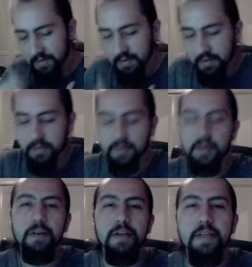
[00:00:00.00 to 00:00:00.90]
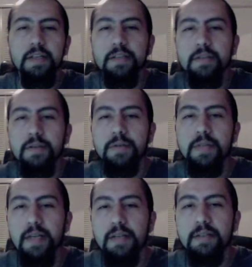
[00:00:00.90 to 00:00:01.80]
Khazarian, Hyksos
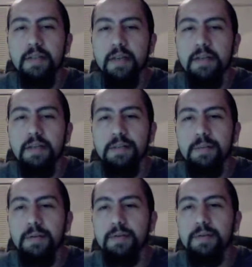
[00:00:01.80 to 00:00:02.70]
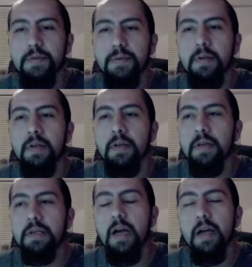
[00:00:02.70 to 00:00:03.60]
gangs getting exposed.
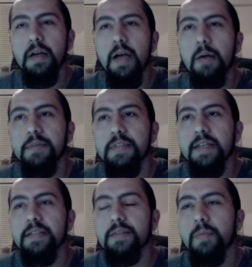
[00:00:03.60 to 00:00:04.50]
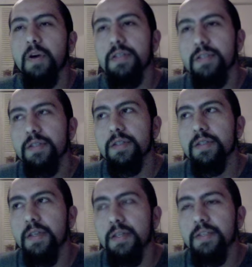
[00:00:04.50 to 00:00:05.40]
Not, I wouldn't say as much
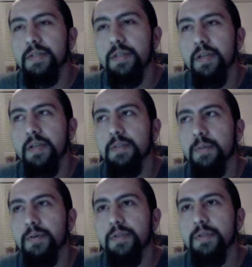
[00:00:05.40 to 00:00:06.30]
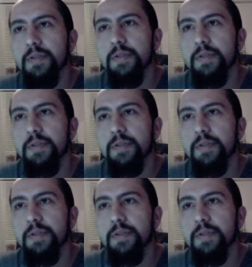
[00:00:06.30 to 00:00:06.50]
exposure as the